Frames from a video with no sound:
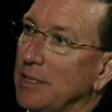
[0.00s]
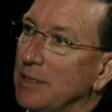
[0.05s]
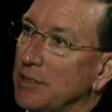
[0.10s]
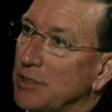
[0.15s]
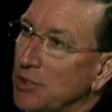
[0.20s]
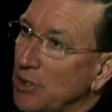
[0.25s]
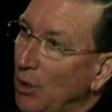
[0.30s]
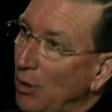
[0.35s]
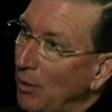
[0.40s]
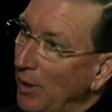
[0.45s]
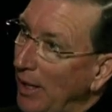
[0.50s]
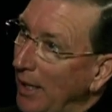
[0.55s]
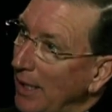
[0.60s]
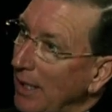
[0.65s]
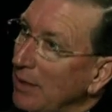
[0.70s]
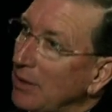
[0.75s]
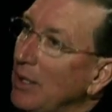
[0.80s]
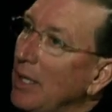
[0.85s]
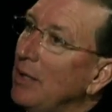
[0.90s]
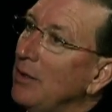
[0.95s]
And so
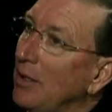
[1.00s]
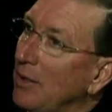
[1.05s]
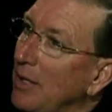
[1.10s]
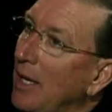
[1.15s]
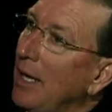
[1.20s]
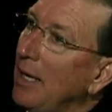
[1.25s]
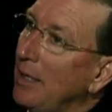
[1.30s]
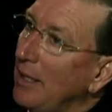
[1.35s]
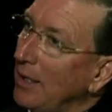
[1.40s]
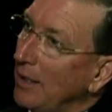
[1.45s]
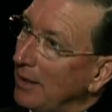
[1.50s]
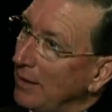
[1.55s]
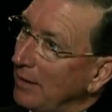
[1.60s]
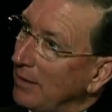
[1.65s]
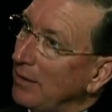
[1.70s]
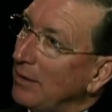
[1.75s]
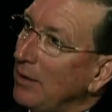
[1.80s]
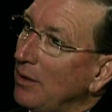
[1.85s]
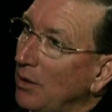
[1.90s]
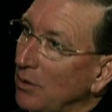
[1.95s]
anything that they
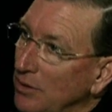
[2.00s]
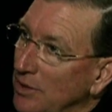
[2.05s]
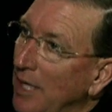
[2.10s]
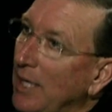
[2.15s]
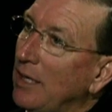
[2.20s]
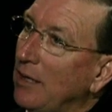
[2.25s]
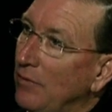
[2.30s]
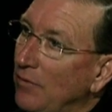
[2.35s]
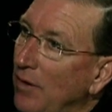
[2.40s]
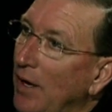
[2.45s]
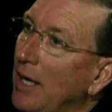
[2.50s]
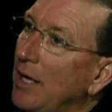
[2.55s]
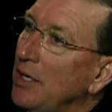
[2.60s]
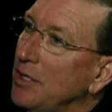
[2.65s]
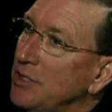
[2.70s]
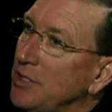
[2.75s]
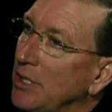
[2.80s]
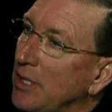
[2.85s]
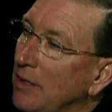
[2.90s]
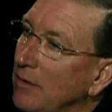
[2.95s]
can you know take
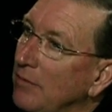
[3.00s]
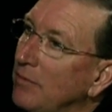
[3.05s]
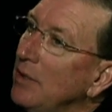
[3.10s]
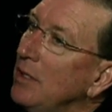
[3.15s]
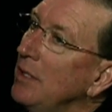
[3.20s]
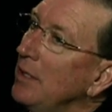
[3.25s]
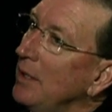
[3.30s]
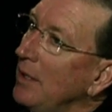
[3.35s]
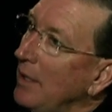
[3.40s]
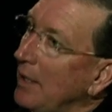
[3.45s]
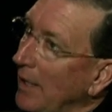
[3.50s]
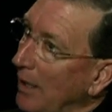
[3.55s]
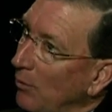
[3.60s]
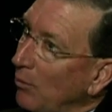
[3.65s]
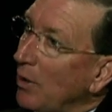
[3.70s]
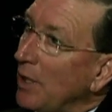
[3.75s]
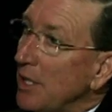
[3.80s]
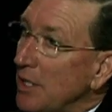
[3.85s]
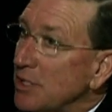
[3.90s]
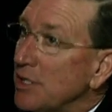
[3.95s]
advantage of, it
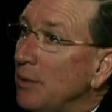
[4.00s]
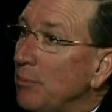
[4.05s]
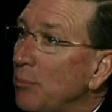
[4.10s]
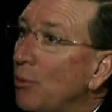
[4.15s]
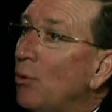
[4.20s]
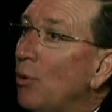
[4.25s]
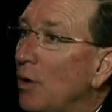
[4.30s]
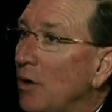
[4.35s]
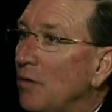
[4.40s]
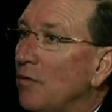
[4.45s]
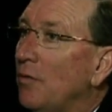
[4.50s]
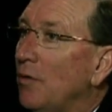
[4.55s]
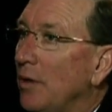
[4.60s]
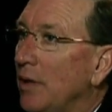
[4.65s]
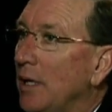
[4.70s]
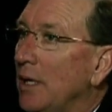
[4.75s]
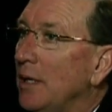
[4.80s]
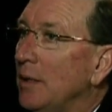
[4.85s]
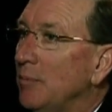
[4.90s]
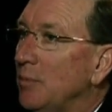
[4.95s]
really is important for
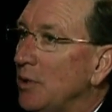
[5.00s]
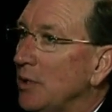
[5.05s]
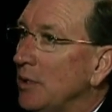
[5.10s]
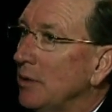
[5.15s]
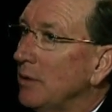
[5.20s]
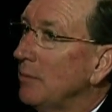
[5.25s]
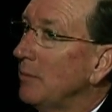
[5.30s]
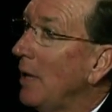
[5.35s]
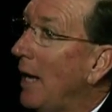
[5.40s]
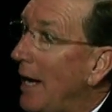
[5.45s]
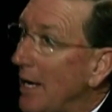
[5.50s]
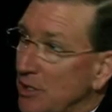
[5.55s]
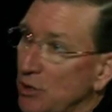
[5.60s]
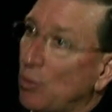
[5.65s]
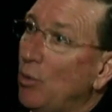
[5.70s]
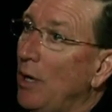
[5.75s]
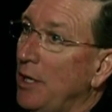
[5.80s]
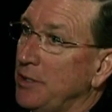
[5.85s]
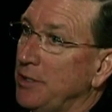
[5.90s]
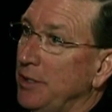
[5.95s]
them to ask
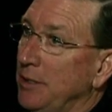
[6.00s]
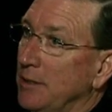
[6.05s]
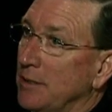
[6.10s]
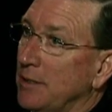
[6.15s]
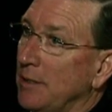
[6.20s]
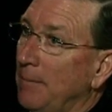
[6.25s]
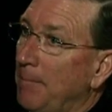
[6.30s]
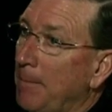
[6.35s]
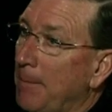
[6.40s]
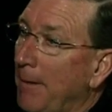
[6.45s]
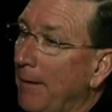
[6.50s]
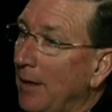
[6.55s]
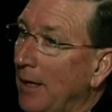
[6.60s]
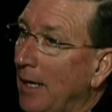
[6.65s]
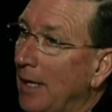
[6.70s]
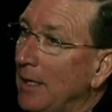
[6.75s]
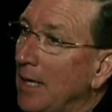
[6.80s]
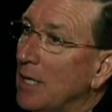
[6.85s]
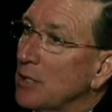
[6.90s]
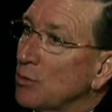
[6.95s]
questions,
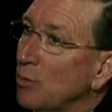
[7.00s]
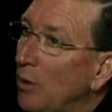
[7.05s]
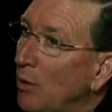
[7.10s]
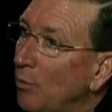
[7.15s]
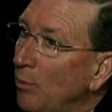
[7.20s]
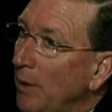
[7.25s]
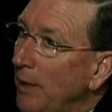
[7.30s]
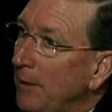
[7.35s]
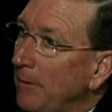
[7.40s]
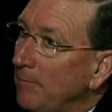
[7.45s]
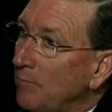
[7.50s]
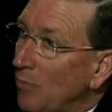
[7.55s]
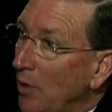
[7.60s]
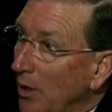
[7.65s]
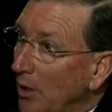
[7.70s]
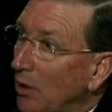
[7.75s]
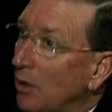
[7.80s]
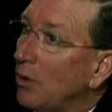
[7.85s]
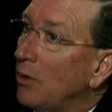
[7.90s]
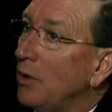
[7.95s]
and that's what we
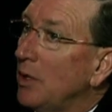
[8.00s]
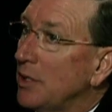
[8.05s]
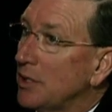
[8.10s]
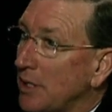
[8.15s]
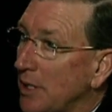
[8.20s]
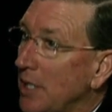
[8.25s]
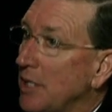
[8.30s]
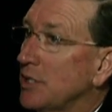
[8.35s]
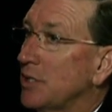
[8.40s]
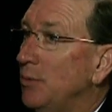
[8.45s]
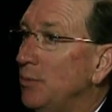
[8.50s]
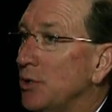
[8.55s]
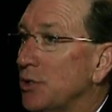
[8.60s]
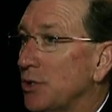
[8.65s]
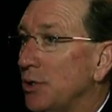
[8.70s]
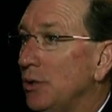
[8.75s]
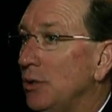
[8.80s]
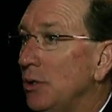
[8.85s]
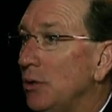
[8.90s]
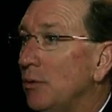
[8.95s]
encourage customers
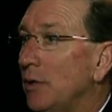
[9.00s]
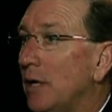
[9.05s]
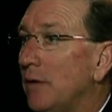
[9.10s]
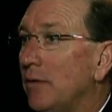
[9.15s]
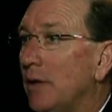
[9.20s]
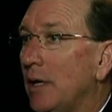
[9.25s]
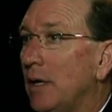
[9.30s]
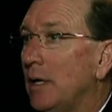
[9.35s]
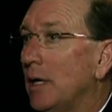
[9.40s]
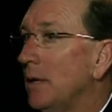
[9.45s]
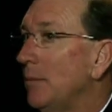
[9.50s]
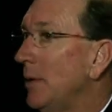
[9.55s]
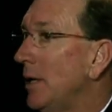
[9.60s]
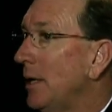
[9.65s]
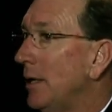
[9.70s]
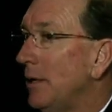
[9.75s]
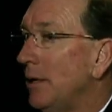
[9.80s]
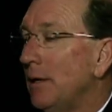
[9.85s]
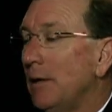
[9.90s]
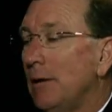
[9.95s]
to do whenever they come
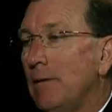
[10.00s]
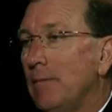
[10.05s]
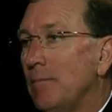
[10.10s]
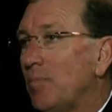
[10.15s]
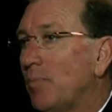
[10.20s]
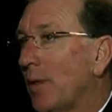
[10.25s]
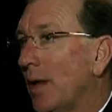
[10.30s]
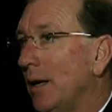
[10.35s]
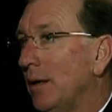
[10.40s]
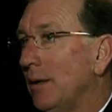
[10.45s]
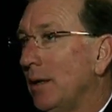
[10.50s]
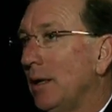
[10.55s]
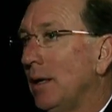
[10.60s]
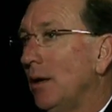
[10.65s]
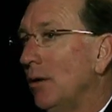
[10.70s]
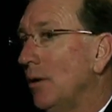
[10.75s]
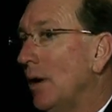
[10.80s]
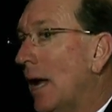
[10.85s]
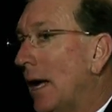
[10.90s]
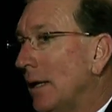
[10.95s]
in and
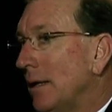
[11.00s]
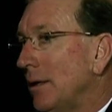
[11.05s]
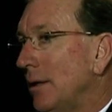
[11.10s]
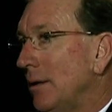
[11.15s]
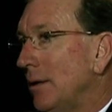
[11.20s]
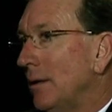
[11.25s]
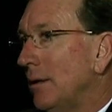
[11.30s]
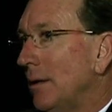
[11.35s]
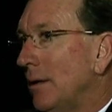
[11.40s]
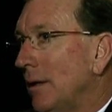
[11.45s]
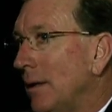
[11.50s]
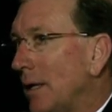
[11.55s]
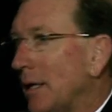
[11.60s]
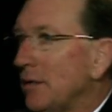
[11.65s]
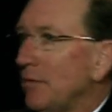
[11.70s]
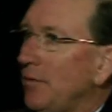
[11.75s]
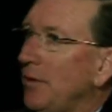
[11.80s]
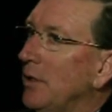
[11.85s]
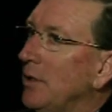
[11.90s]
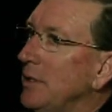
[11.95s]
you know, not in, not
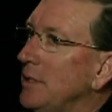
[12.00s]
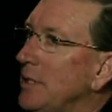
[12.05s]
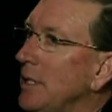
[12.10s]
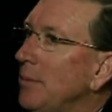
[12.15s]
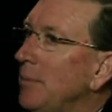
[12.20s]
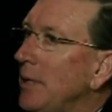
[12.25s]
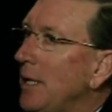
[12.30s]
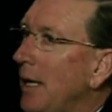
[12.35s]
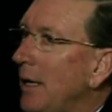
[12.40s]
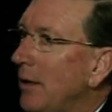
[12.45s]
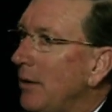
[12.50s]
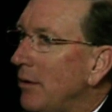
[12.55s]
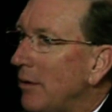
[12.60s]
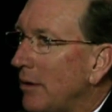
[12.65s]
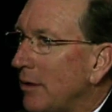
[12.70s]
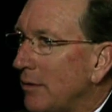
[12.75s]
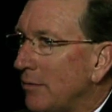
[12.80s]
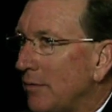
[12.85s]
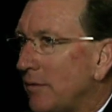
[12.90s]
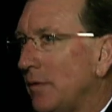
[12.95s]
to feel intimidated
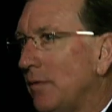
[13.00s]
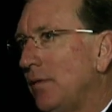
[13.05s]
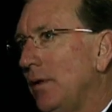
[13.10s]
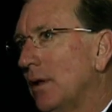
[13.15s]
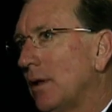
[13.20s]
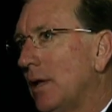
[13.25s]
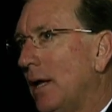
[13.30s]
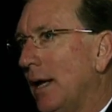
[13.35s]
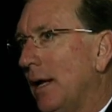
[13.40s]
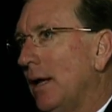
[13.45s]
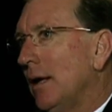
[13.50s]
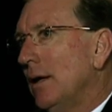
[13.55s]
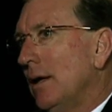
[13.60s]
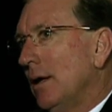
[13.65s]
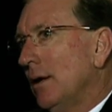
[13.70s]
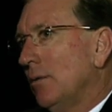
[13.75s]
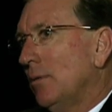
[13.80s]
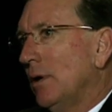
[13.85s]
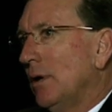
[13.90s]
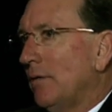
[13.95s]
or feel like,
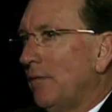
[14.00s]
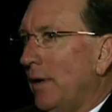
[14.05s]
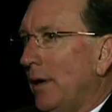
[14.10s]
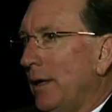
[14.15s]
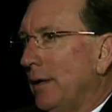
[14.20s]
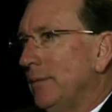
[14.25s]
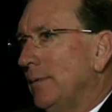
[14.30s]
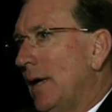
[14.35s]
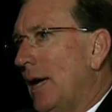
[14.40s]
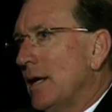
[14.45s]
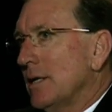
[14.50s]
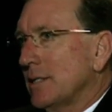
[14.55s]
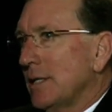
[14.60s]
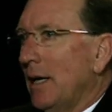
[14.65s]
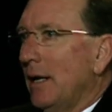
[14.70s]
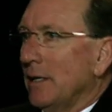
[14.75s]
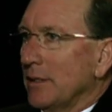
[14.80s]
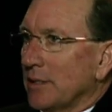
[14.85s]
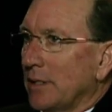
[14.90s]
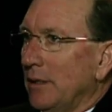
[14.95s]
well, if I ask
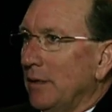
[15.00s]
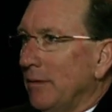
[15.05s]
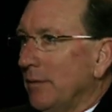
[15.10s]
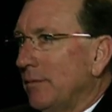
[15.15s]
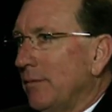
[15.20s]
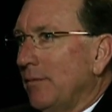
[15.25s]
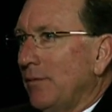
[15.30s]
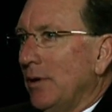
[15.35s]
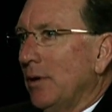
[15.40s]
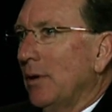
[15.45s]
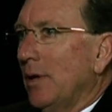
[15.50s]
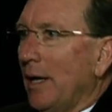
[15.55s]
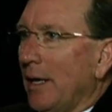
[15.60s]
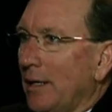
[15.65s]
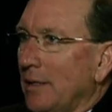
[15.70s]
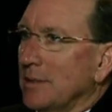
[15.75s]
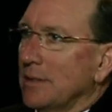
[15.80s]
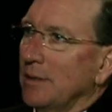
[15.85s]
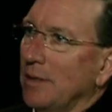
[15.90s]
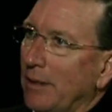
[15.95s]
that, it's going to feel
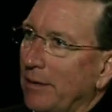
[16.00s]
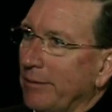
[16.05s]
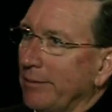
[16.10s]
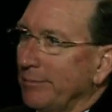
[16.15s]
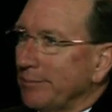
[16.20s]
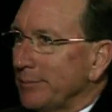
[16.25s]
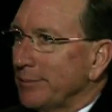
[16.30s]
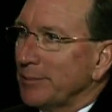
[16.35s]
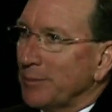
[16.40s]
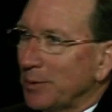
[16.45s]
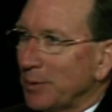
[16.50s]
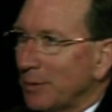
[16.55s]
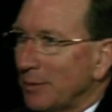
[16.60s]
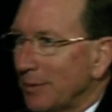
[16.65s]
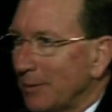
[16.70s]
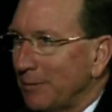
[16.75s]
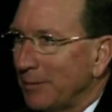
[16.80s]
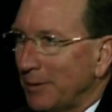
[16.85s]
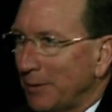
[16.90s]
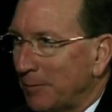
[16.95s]
like it's not a
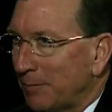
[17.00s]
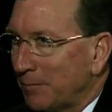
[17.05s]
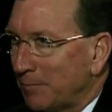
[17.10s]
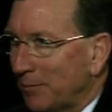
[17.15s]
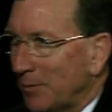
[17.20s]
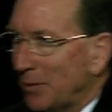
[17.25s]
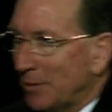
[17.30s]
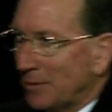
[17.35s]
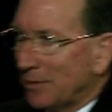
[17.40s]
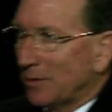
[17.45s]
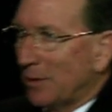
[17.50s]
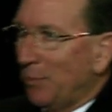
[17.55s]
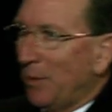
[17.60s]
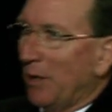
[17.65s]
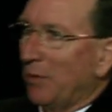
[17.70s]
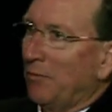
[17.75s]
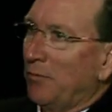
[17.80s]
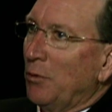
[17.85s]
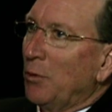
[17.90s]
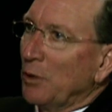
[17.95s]
you know, like
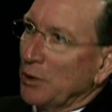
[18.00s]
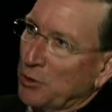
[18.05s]
a foolish